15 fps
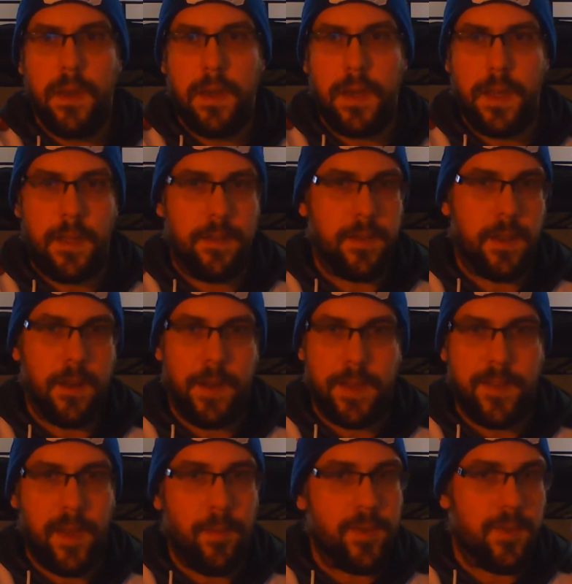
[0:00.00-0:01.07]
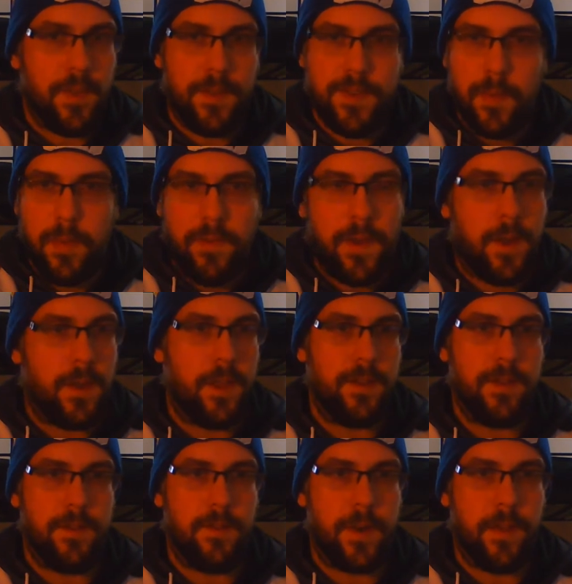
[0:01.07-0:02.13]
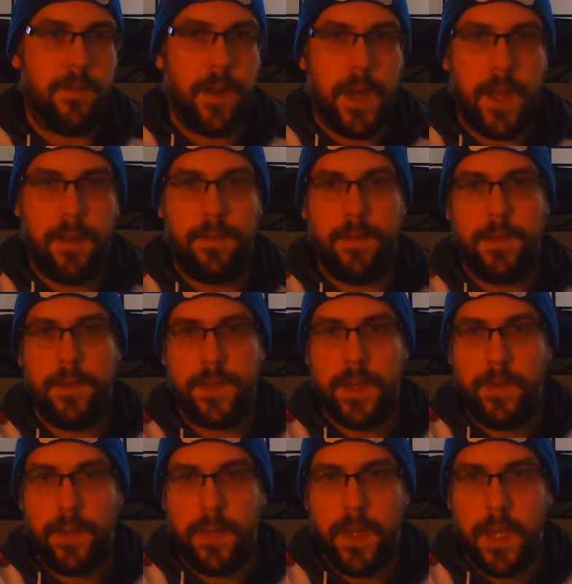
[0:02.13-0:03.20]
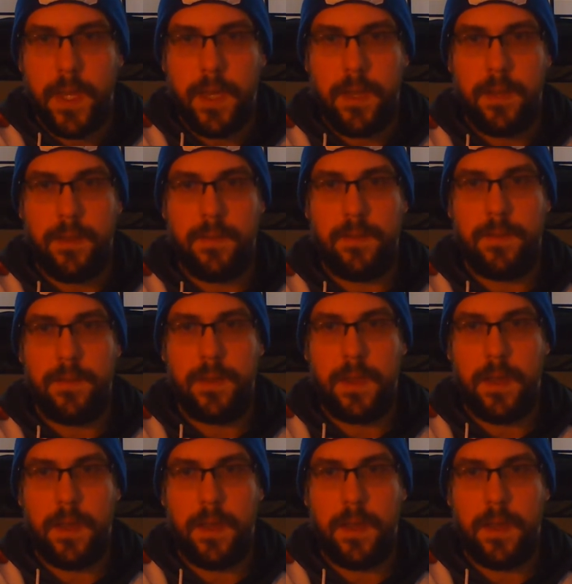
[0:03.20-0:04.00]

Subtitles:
And, examples of this can be found on 225, 217,